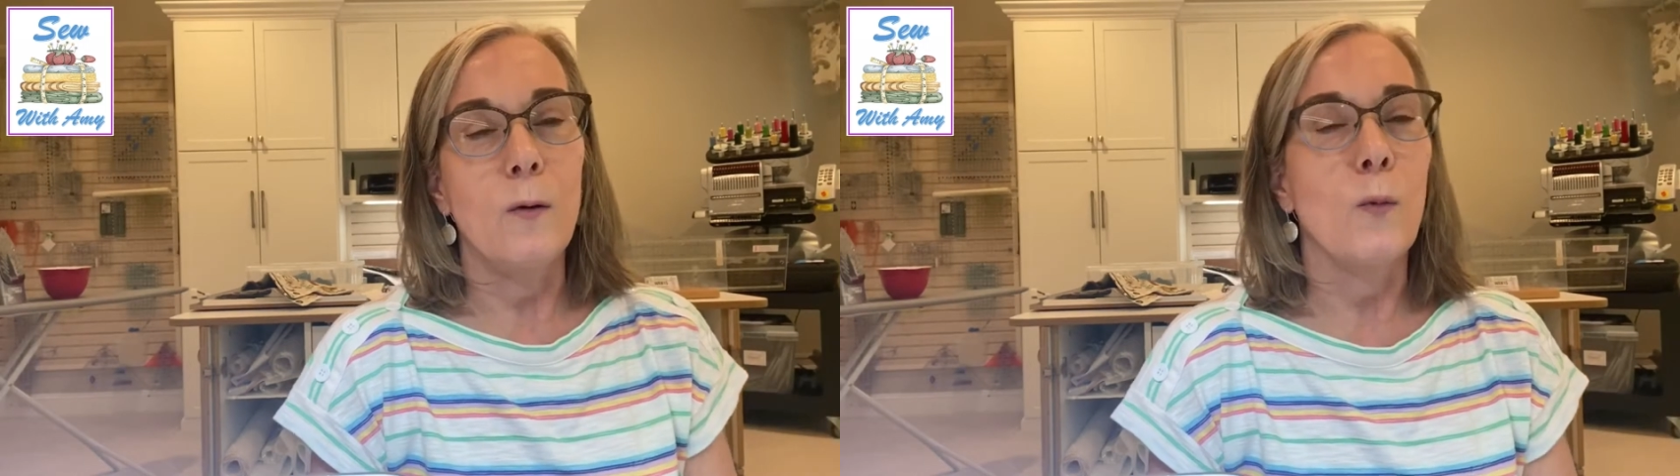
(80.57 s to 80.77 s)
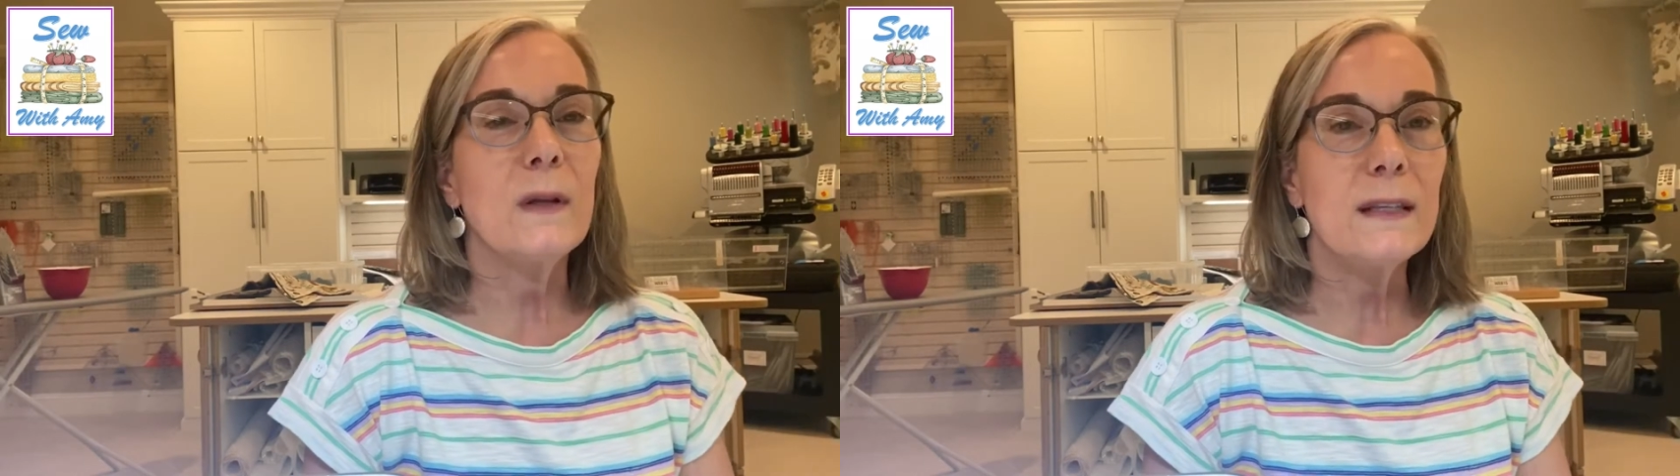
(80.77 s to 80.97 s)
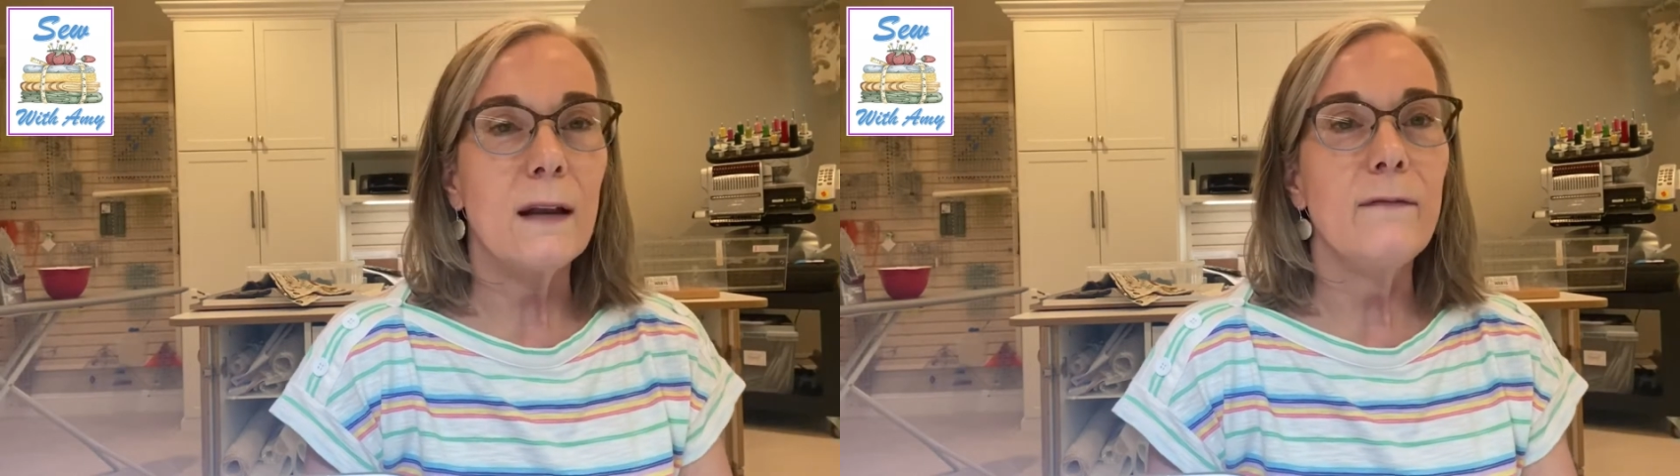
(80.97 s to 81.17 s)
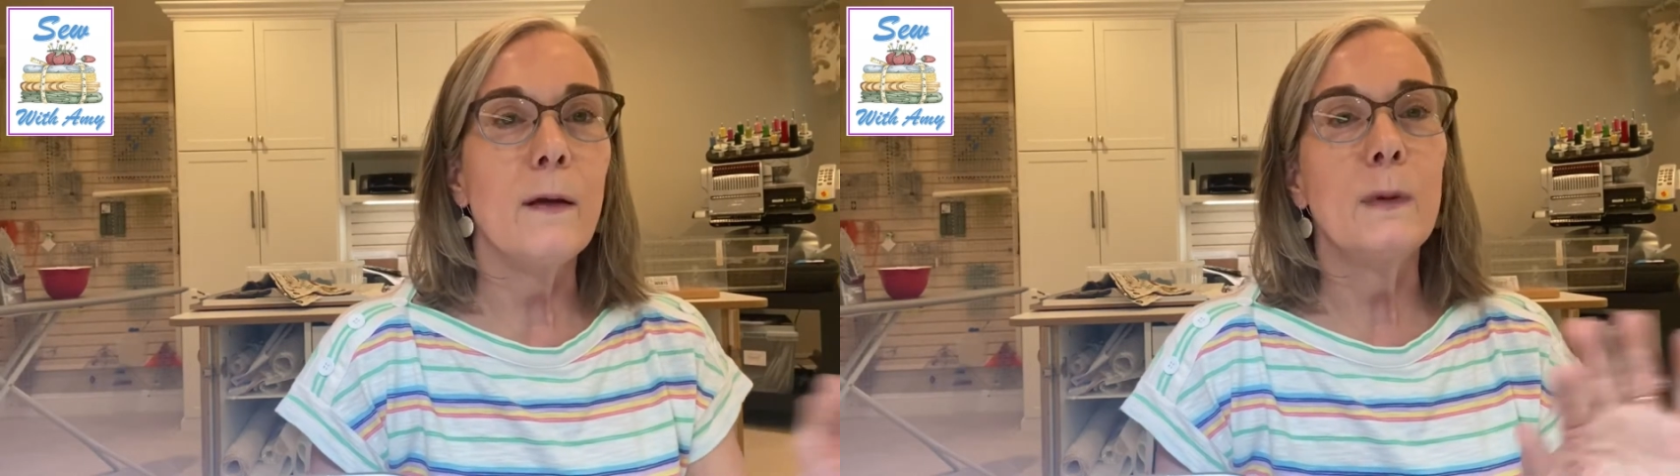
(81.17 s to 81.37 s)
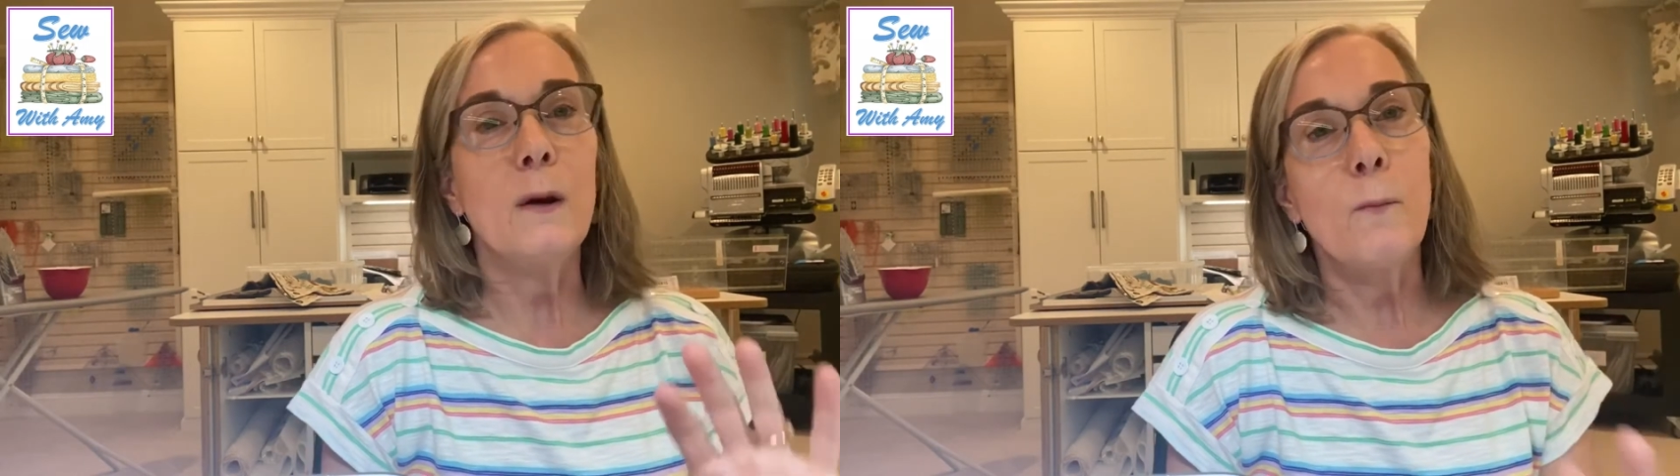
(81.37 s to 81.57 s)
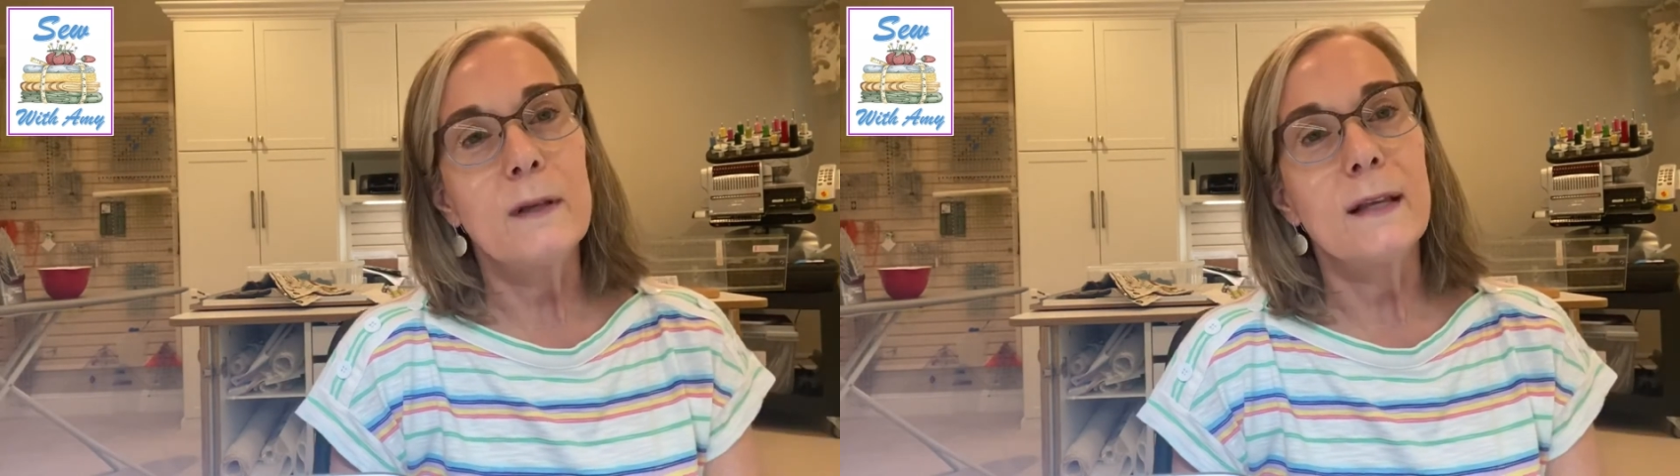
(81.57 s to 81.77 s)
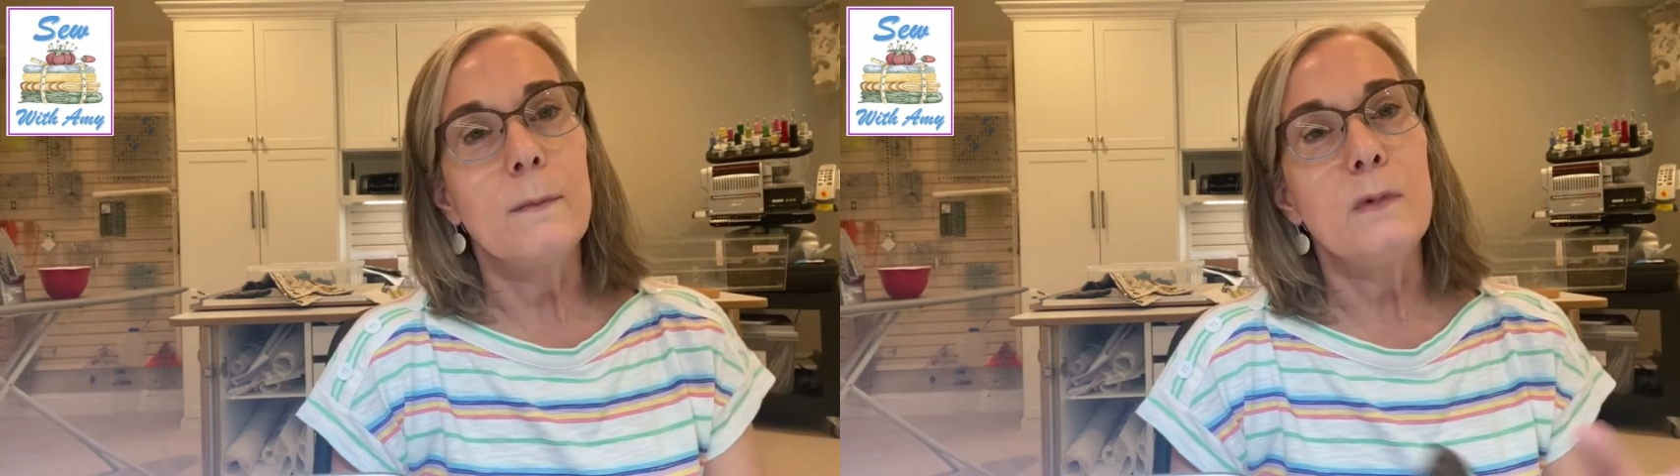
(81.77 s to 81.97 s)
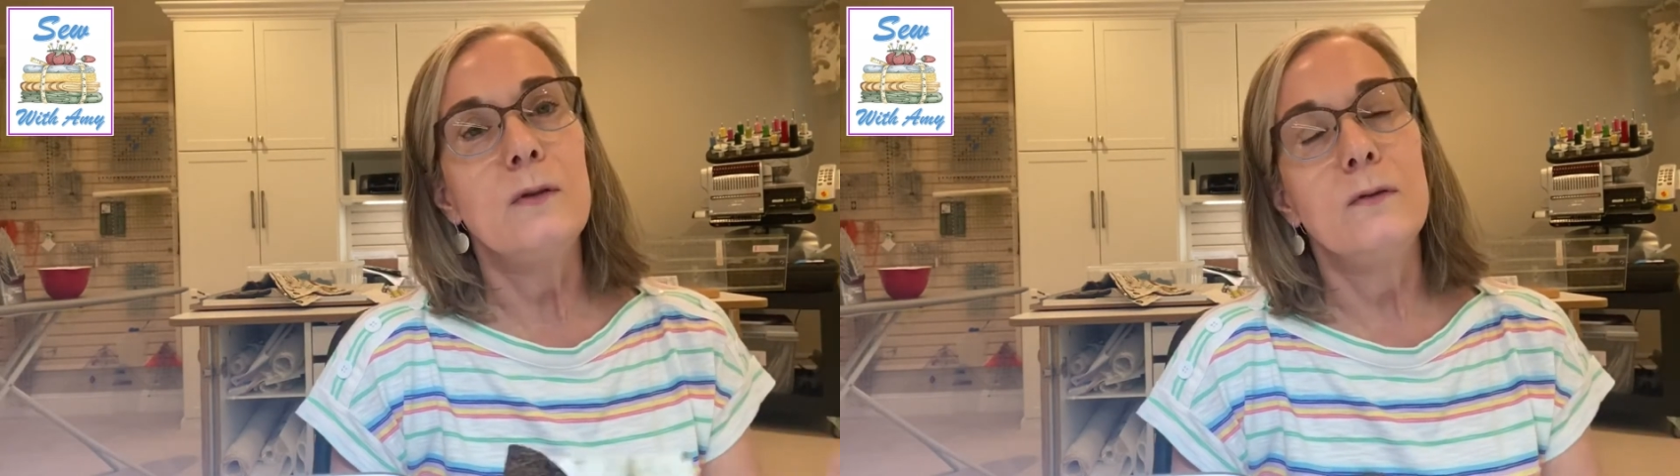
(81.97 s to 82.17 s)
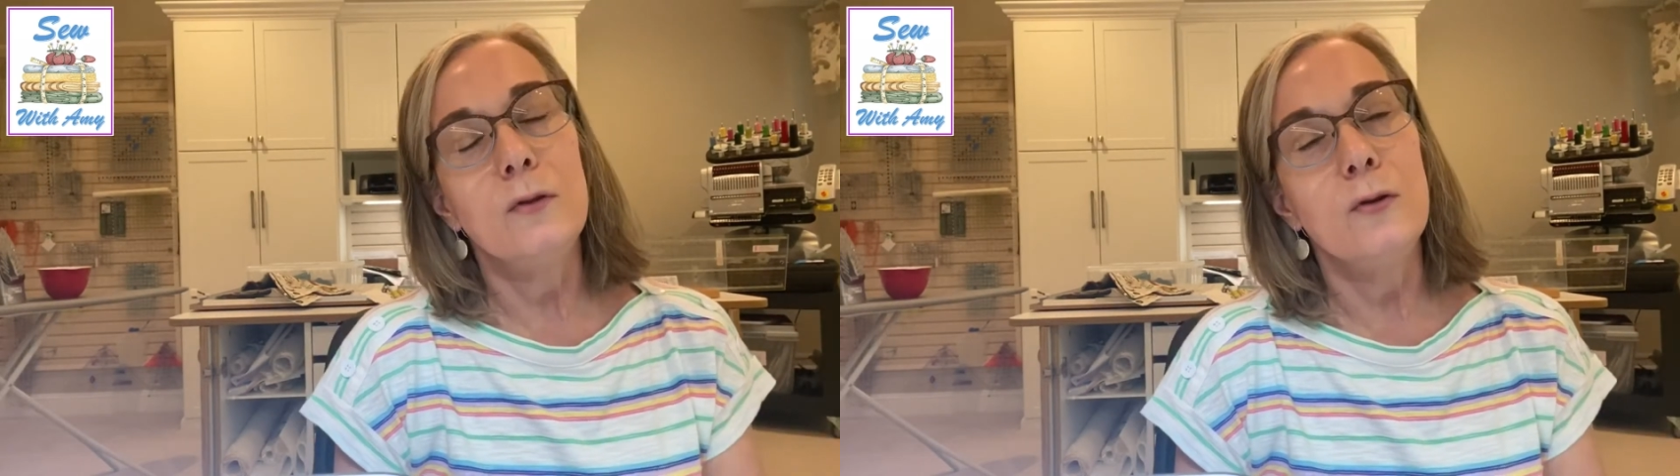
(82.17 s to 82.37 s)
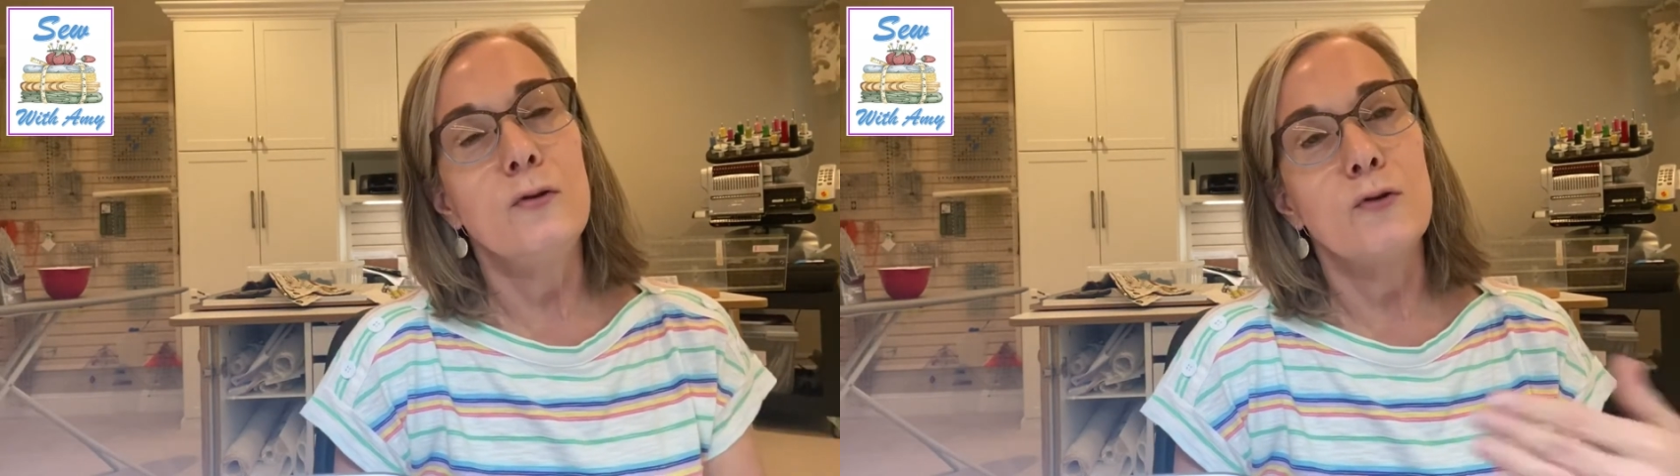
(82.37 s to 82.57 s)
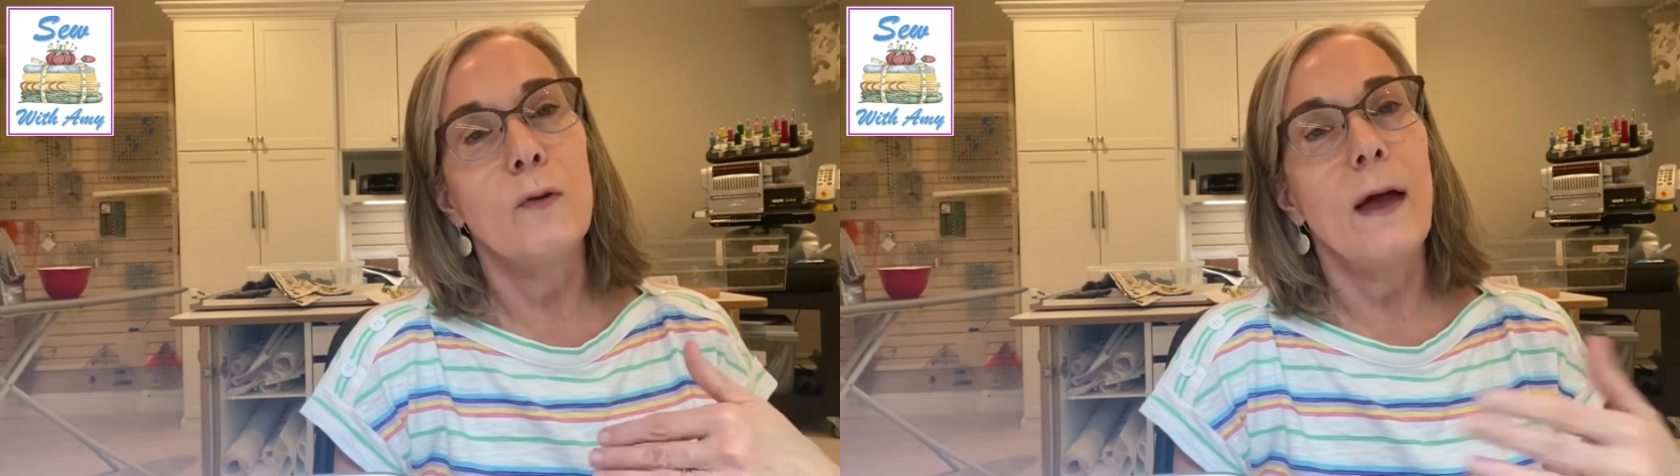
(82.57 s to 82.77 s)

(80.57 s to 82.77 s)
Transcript: one side feminine and one side neutral,